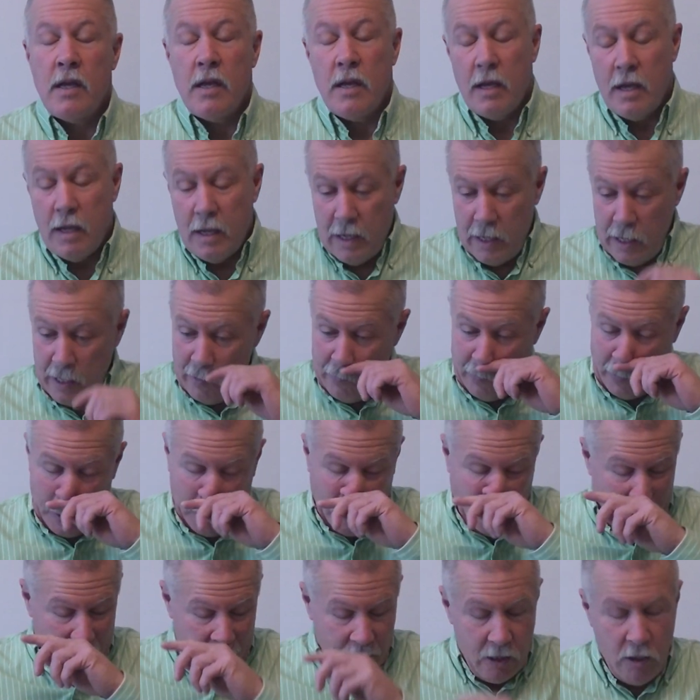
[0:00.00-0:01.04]
It even
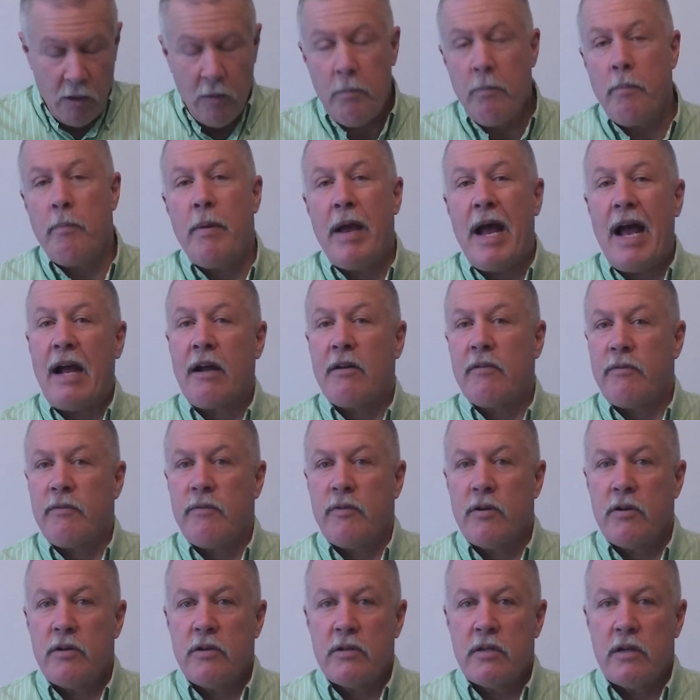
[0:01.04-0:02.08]
can go back
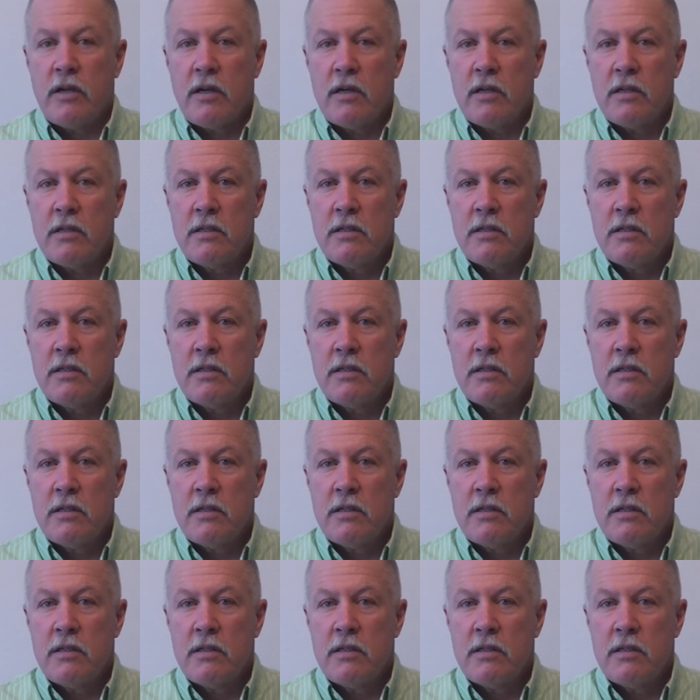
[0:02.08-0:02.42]
further